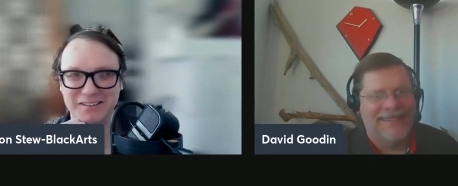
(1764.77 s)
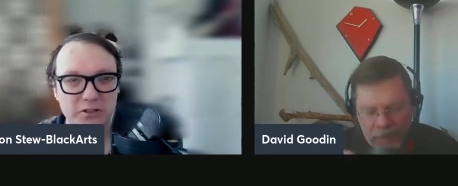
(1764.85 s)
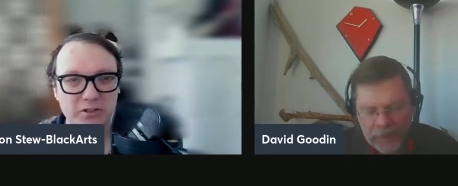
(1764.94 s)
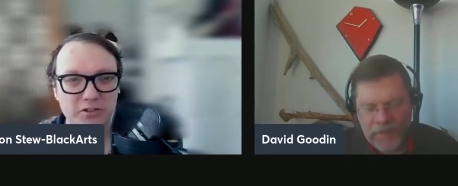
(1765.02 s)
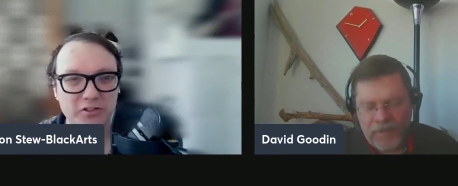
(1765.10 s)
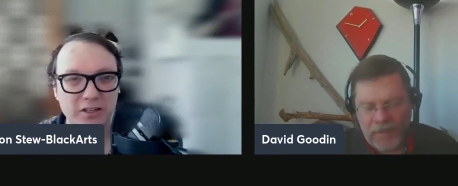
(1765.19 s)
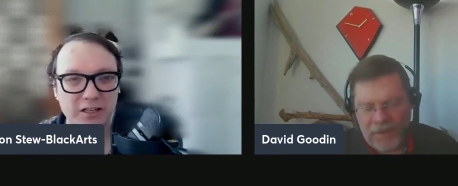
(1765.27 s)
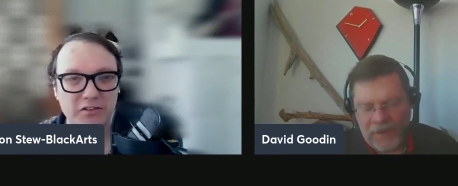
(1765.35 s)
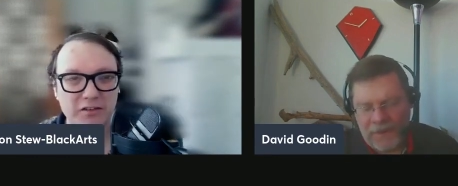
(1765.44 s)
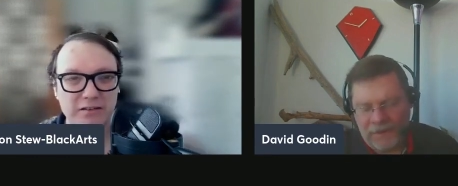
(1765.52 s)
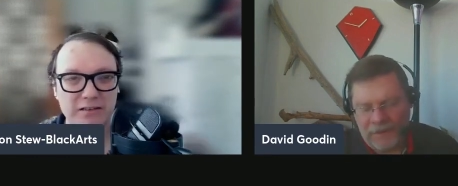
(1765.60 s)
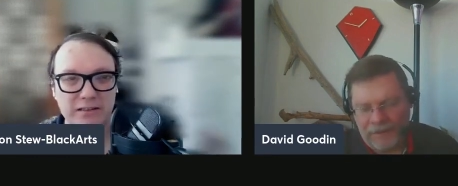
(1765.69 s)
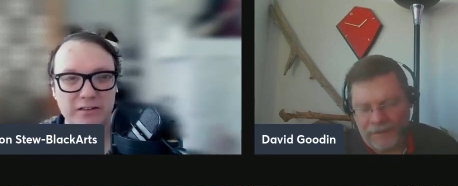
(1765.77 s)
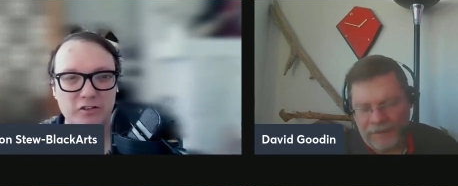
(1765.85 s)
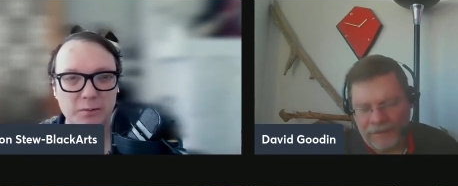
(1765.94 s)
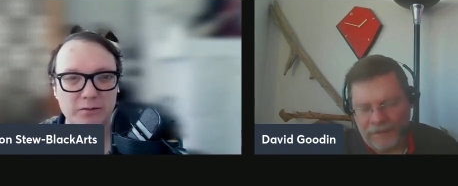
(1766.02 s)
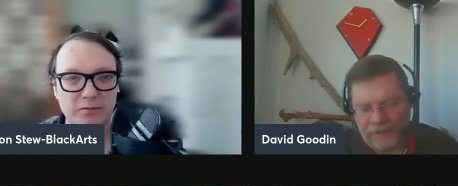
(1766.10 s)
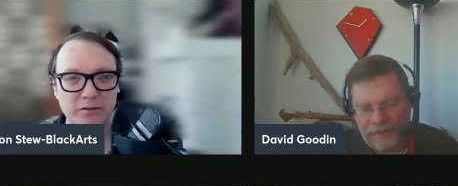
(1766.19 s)
Speaker 1: To discuss how
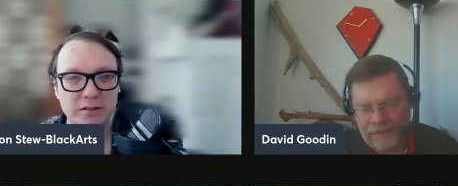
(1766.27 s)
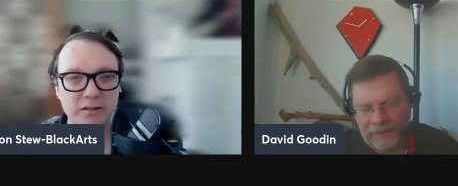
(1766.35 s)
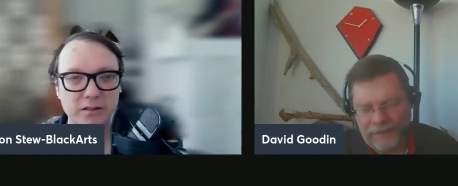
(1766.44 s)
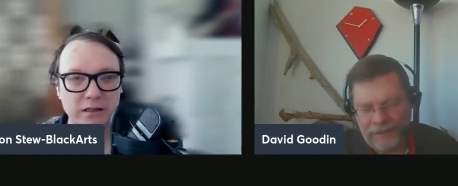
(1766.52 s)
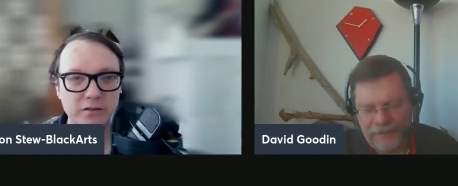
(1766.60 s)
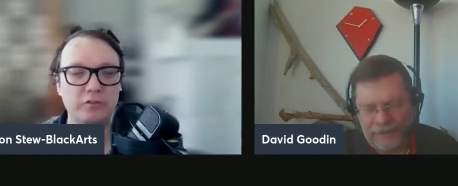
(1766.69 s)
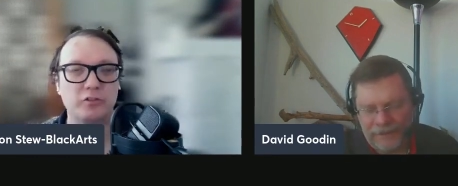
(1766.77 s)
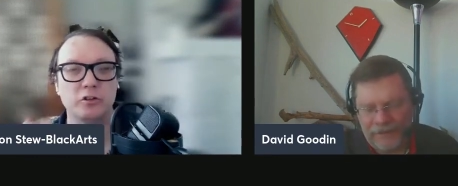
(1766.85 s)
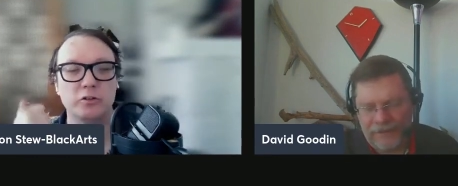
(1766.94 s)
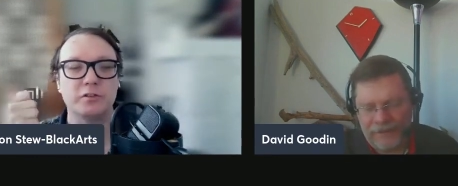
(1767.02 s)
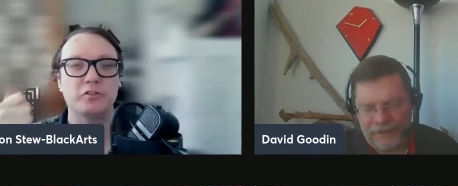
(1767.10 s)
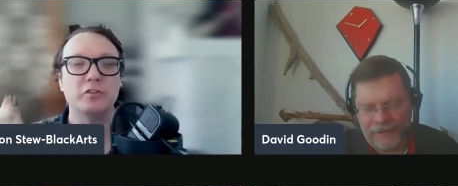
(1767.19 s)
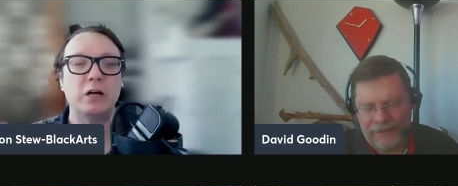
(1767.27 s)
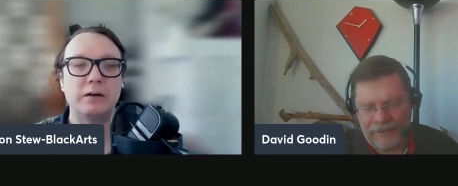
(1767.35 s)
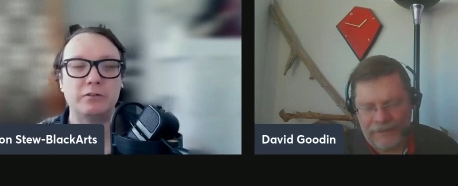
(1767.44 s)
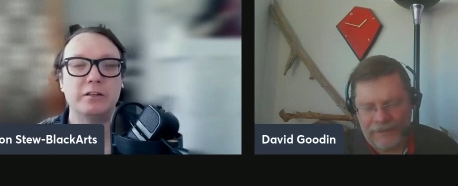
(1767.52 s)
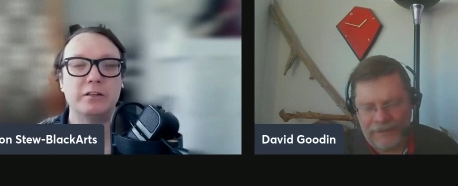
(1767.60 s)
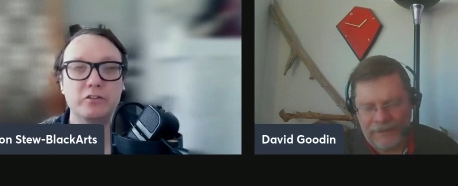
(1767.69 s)
Elizabeth uh, Kostova's
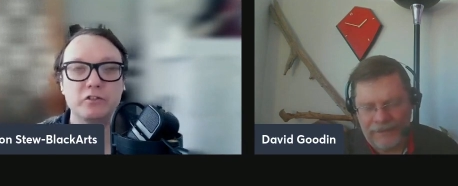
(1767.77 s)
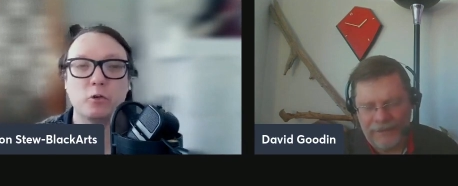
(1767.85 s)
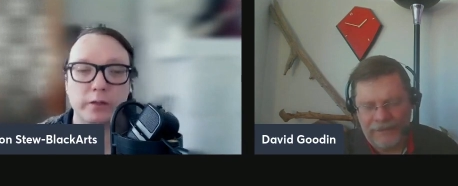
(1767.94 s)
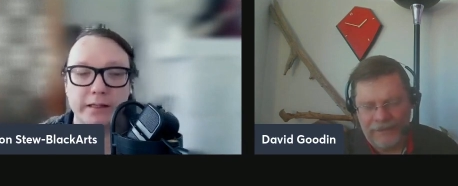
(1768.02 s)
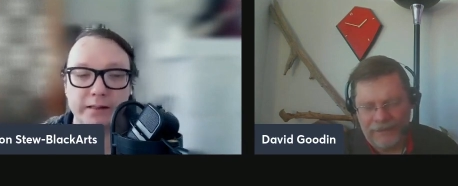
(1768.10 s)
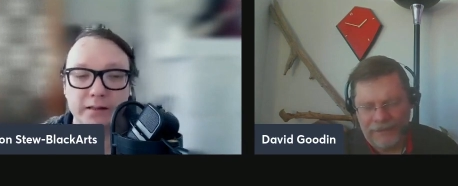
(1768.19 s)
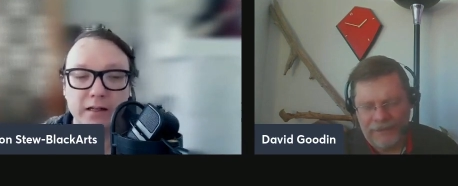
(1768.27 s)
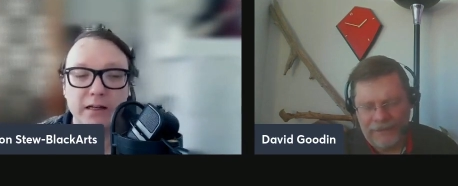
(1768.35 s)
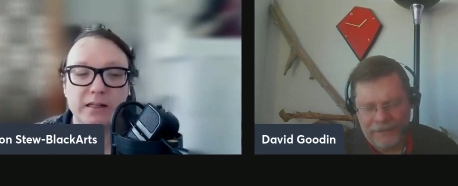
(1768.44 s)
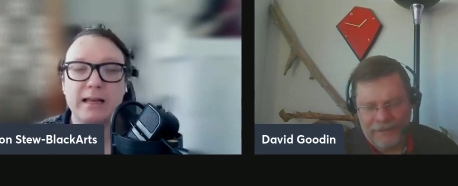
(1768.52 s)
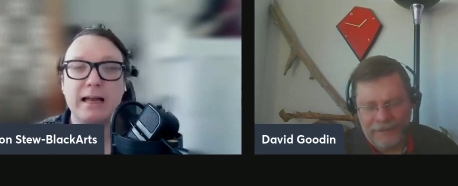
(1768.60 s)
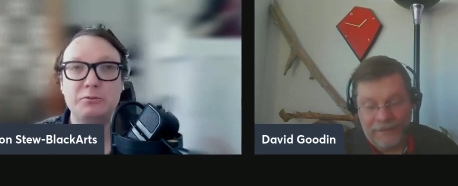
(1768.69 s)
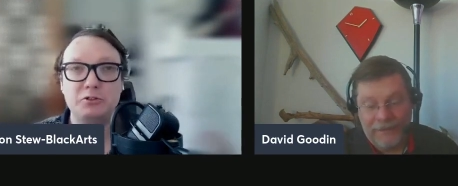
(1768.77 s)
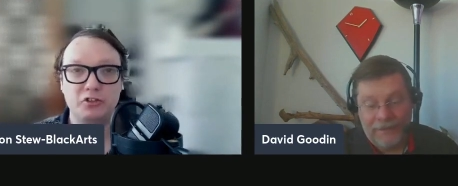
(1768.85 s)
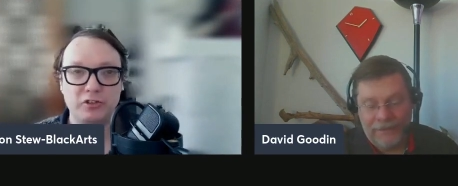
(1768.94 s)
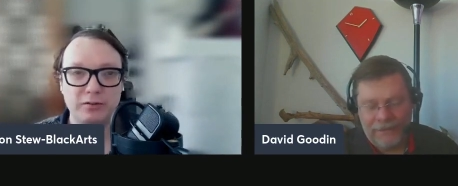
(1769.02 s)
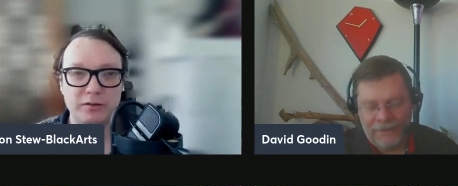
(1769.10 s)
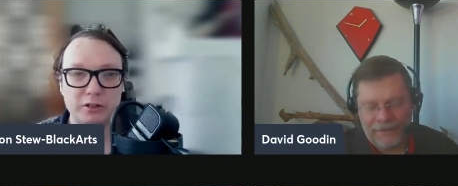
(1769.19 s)
novel, The Historian,
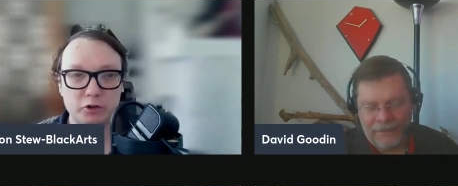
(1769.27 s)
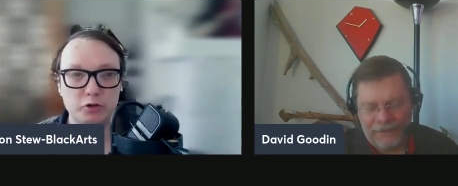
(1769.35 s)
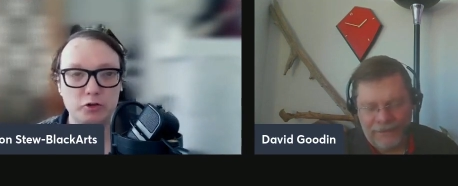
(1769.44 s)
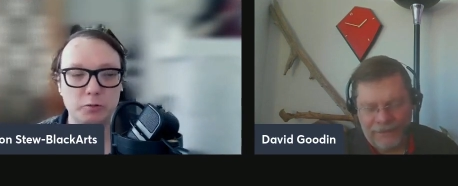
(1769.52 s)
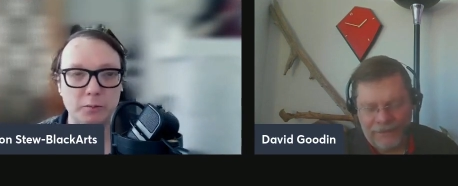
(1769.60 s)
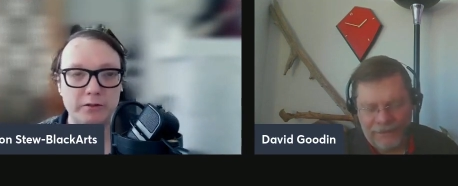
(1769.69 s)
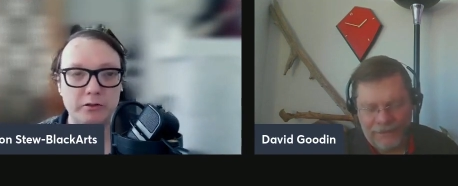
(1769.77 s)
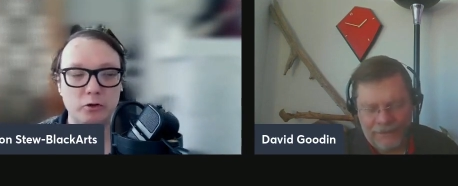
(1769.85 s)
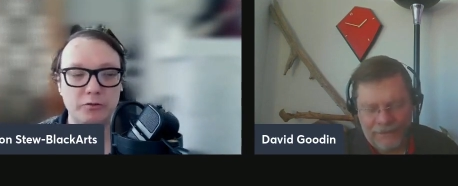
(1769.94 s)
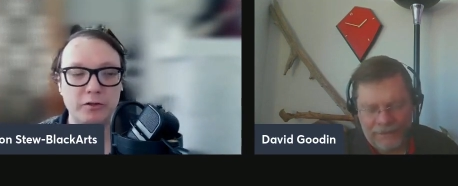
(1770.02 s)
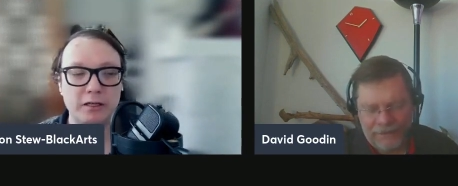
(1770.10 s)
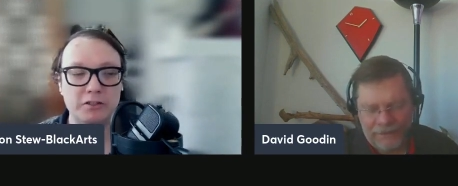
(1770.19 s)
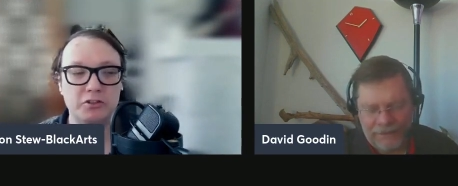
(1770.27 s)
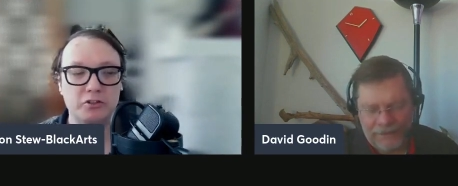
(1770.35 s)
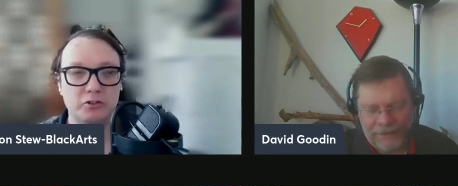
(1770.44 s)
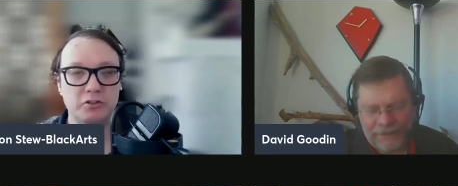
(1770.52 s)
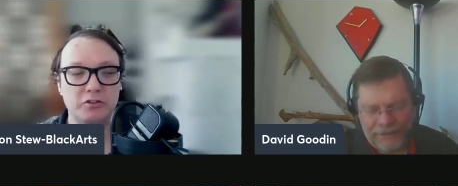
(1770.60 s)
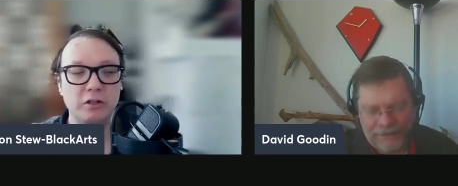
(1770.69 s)
captures something true about the Orthodox
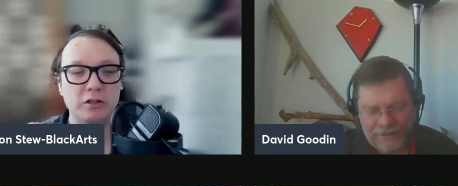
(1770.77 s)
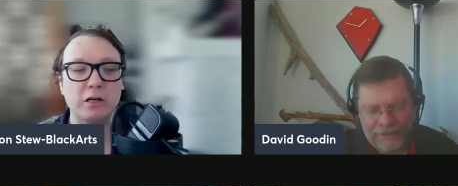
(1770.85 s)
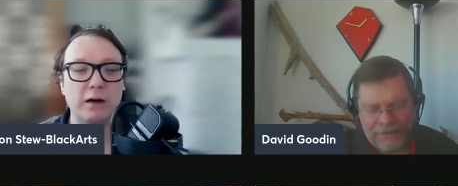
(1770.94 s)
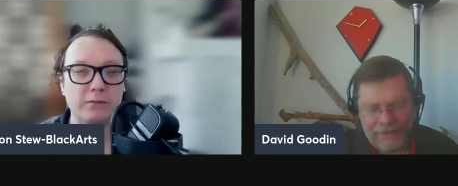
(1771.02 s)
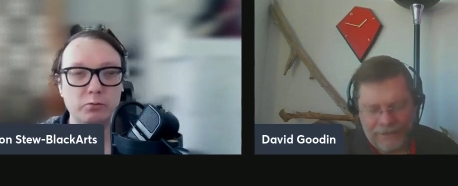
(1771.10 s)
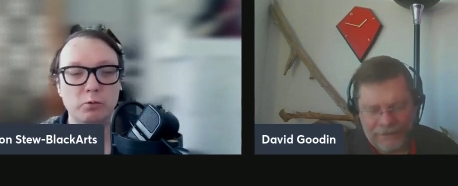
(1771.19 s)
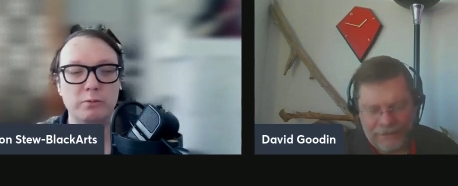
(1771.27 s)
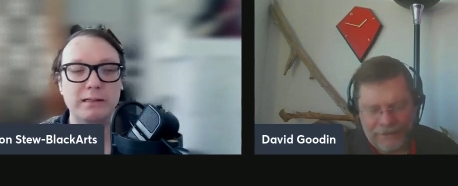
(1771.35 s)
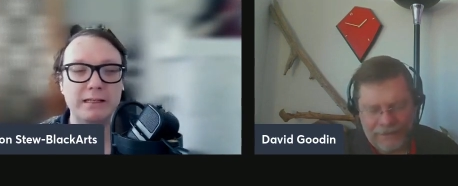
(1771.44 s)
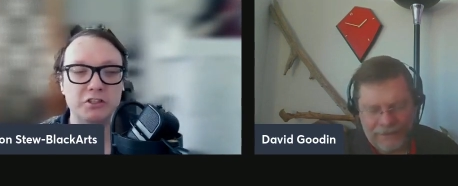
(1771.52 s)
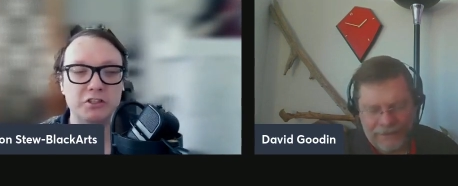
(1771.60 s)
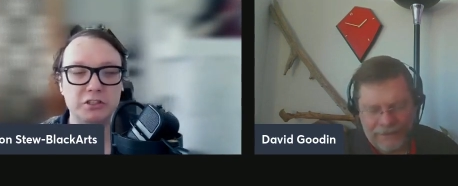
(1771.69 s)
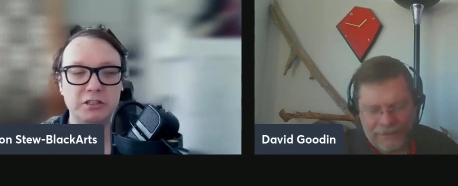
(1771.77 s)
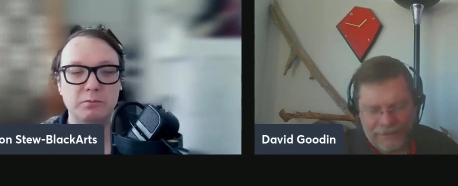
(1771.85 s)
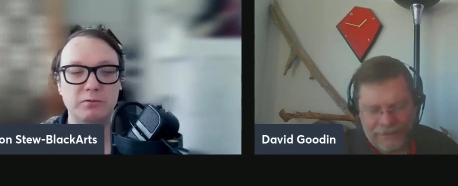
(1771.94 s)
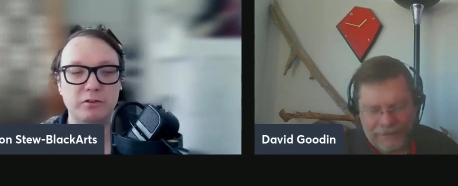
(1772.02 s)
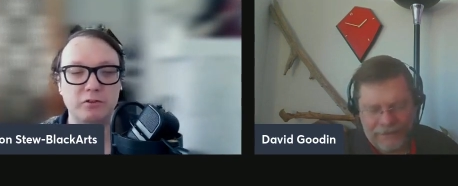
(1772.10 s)
Church's uncomfortable relationship with